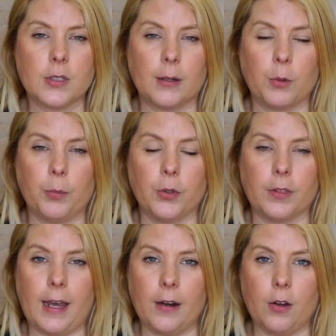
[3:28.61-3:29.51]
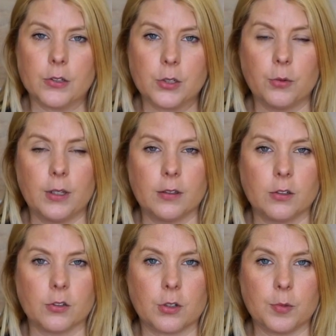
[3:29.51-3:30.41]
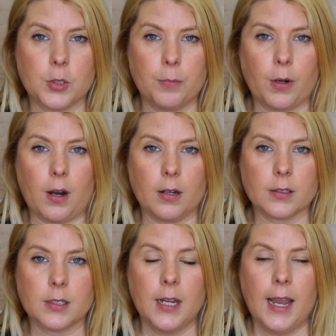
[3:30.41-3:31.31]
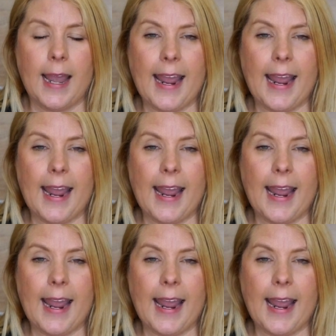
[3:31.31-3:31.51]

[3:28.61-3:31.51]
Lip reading: I will put that also in the description box.